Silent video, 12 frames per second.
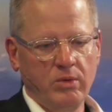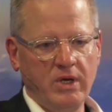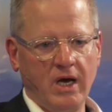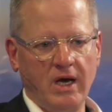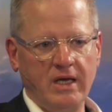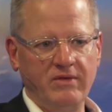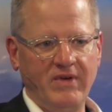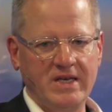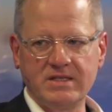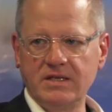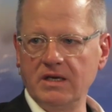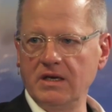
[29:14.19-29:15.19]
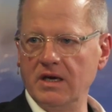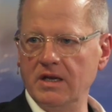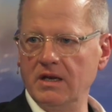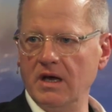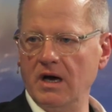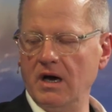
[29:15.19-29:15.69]
we are investing
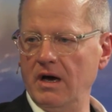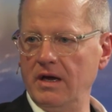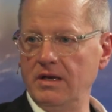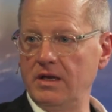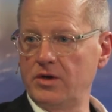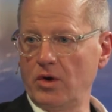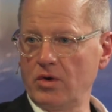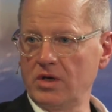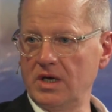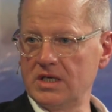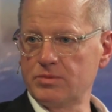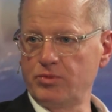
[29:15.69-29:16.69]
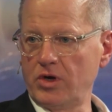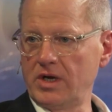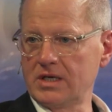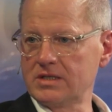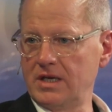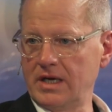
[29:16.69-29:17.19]
in tokenized
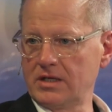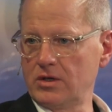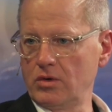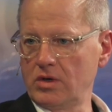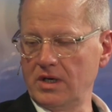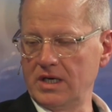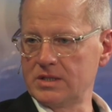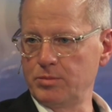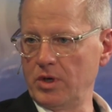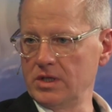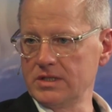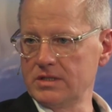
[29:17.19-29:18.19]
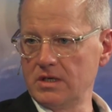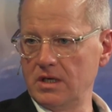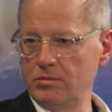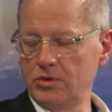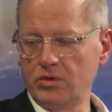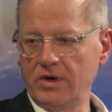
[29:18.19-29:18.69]
products like tokenized bonds
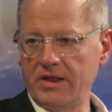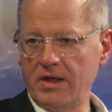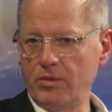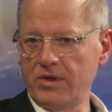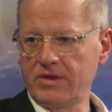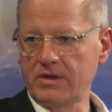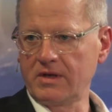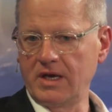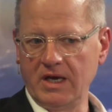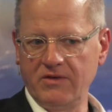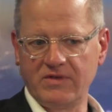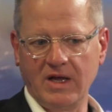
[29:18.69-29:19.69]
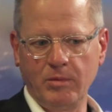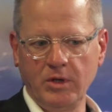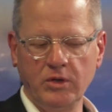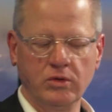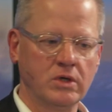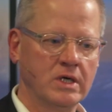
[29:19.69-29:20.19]
together with
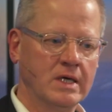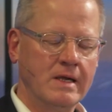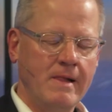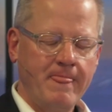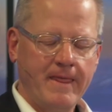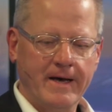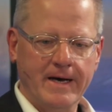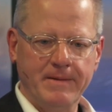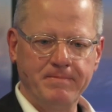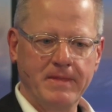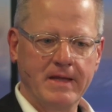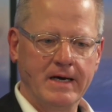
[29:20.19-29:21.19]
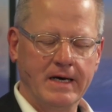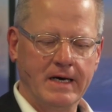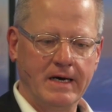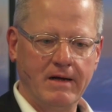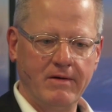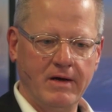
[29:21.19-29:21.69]
KfW.
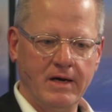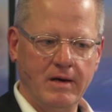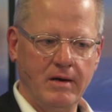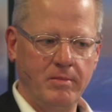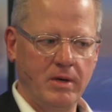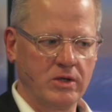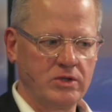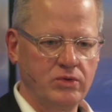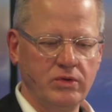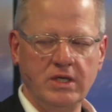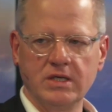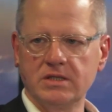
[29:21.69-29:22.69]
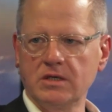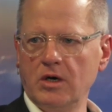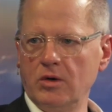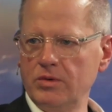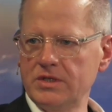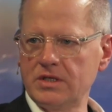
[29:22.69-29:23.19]
About 2 years
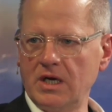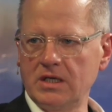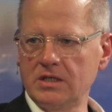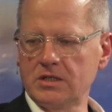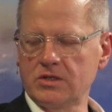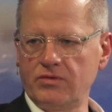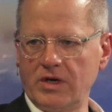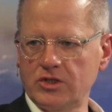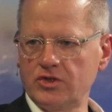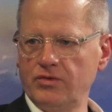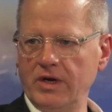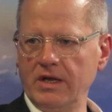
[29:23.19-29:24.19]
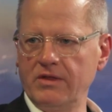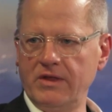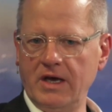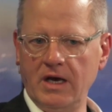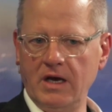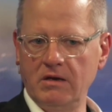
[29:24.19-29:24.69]
ago, we started
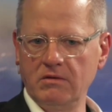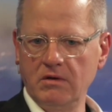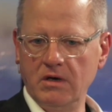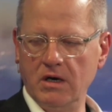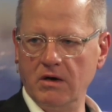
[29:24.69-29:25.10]
structuring their